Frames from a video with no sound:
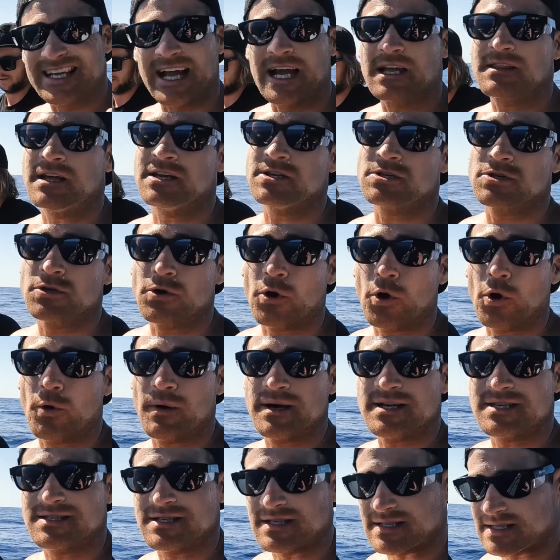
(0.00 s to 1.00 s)
Saying that, you should
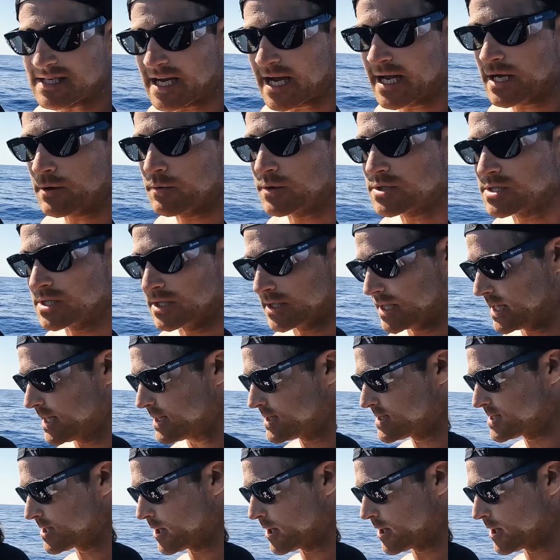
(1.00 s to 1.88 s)
always just take what you need.